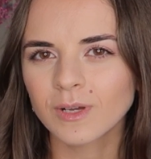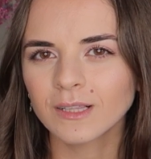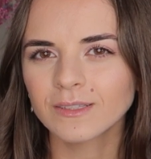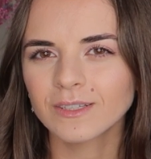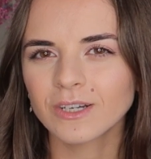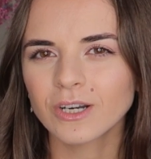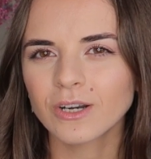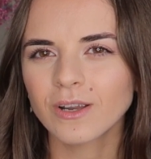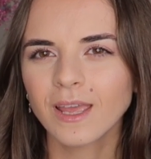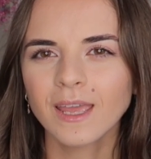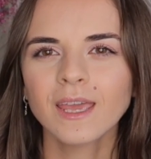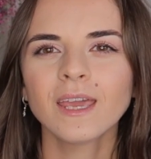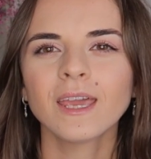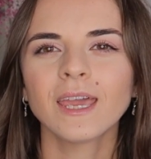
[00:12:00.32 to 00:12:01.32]
melter.
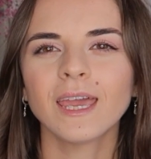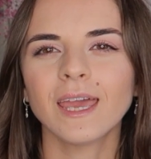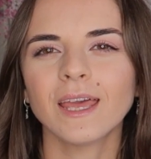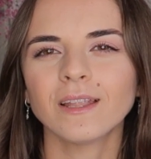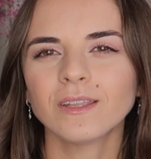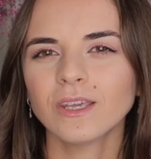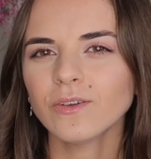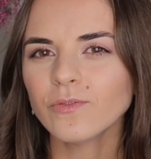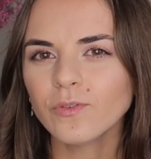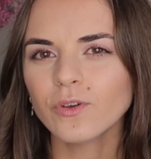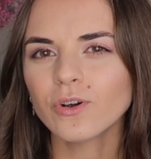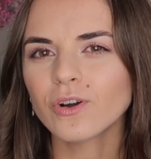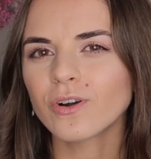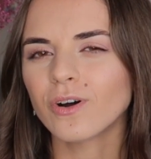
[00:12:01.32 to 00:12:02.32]
And if
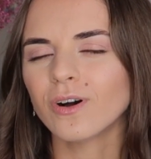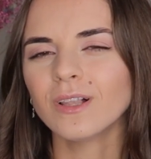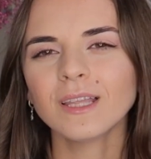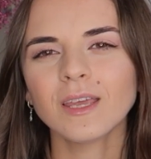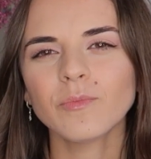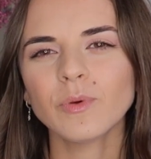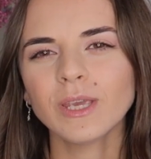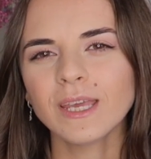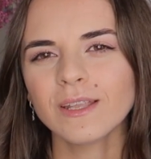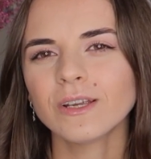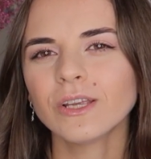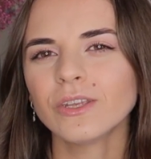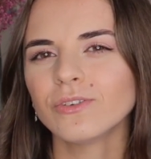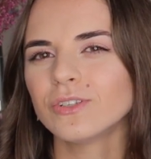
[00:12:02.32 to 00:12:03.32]
you're only a
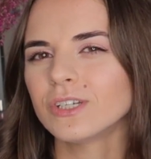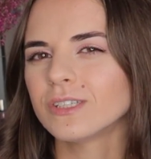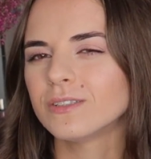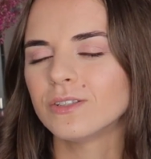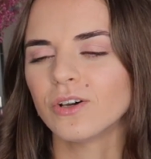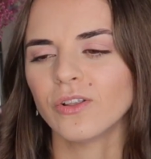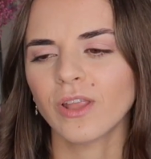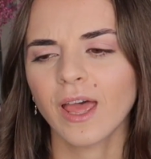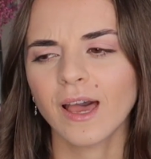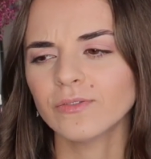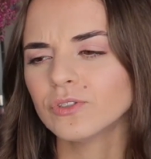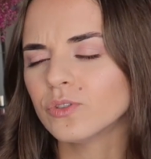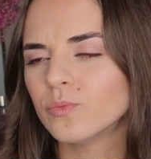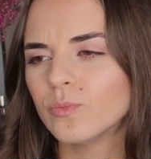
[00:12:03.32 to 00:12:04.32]
beginner, you just don't
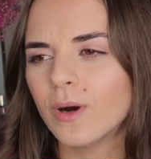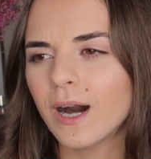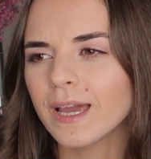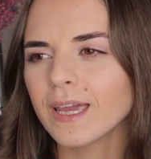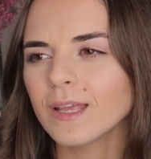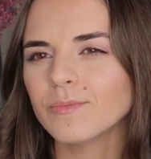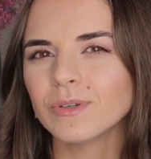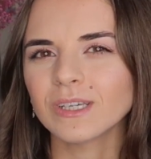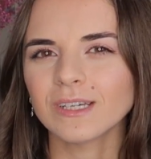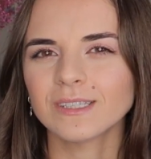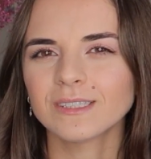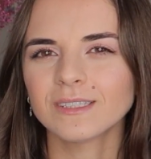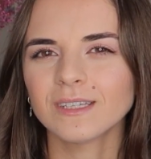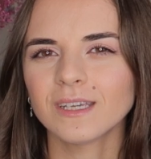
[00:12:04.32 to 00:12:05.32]
have to buy it
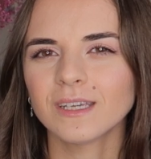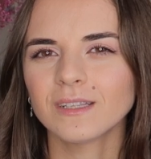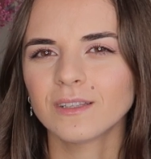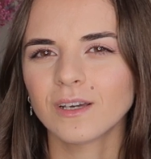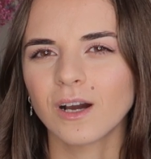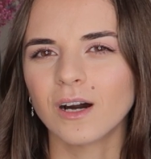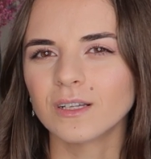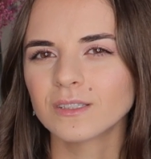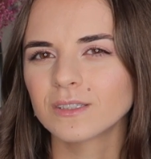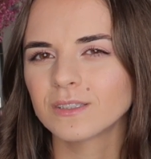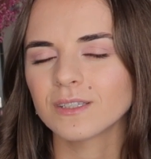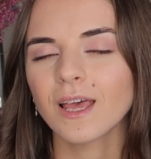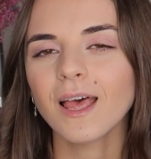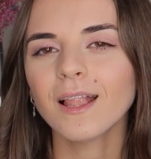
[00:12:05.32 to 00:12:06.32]
because it
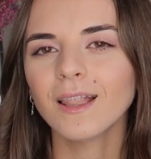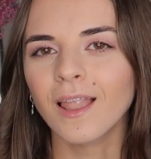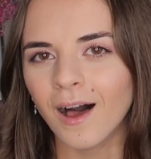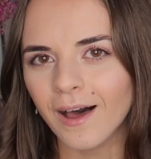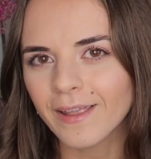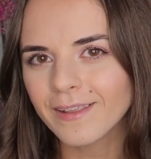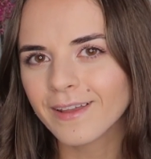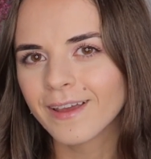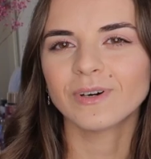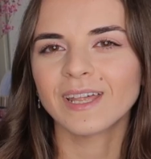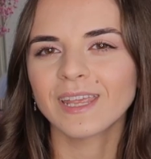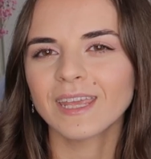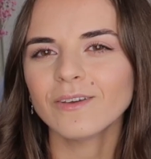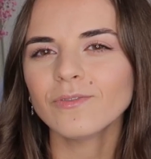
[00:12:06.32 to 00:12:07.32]
costs a lot.
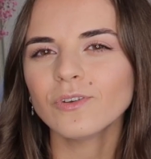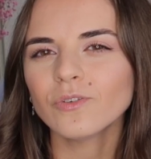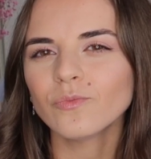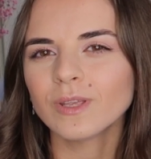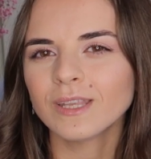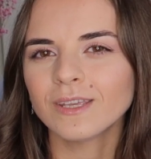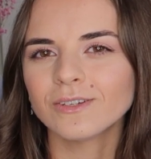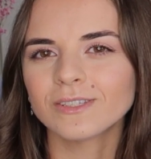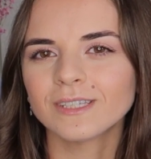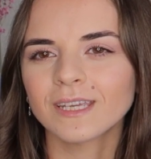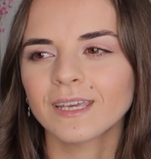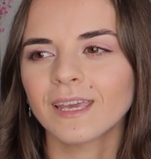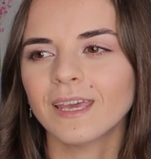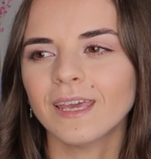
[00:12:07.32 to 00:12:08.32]
But if you've been
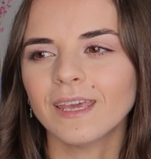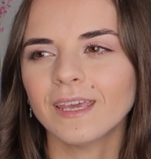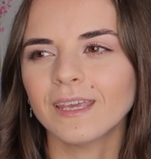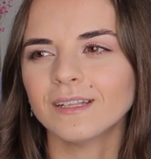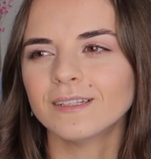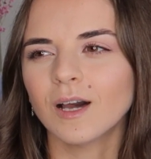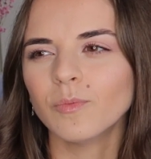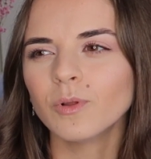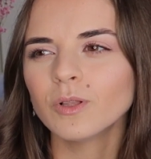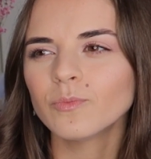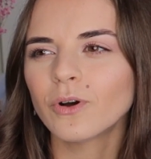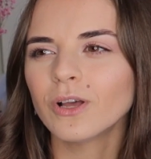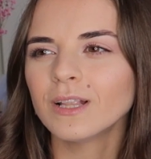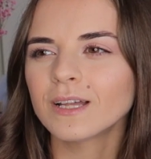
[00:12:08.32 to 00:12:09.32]
using a double
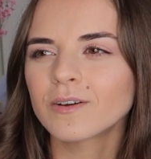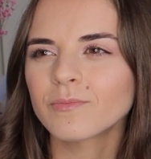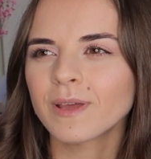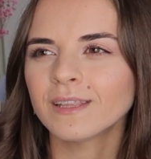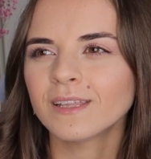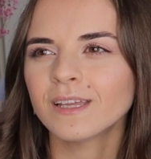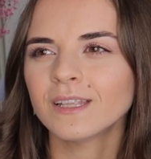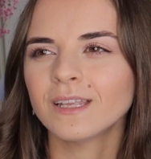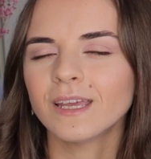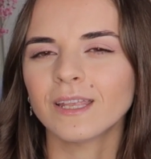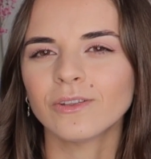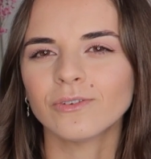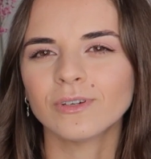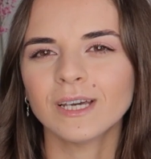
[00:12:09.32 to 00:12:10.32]
boiler method
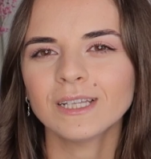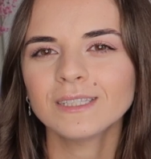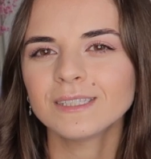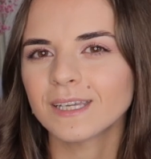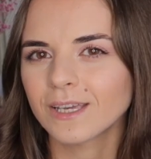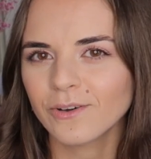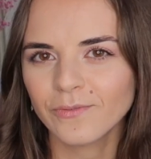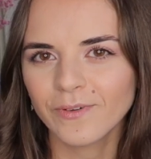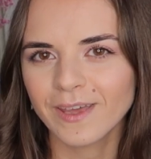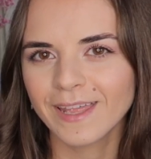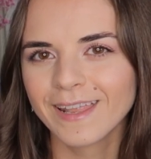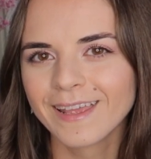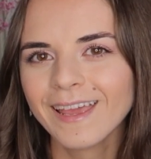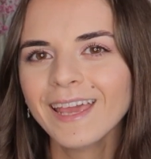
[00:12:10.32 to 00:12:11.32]
and you get sick of
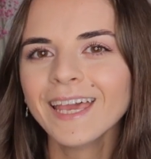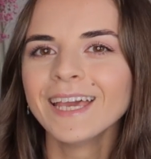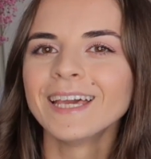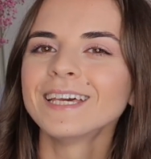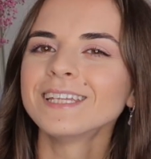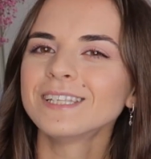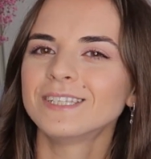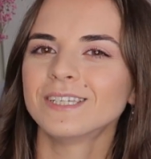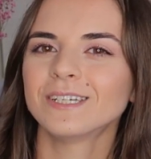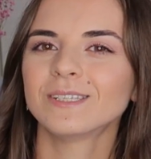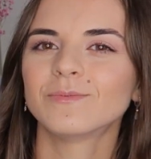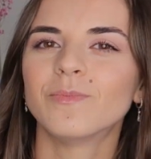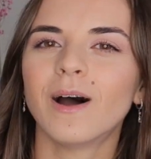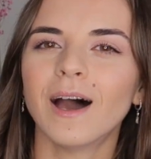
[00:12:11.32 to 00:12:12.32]
it,
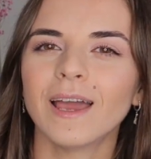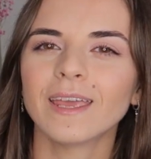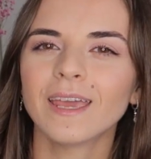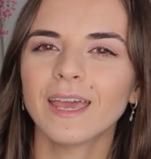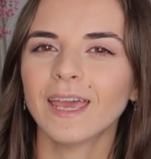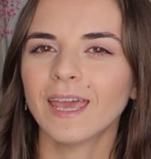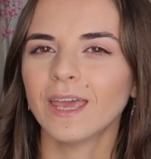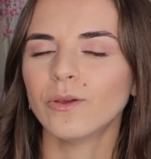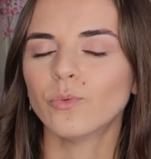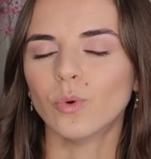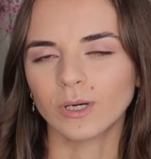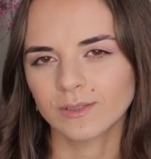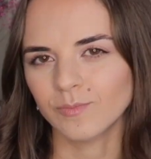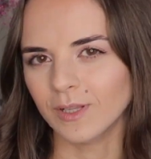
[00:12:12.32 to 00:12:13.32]
just buy a
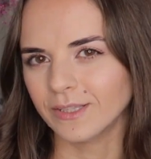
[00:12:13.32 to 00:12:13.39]
wax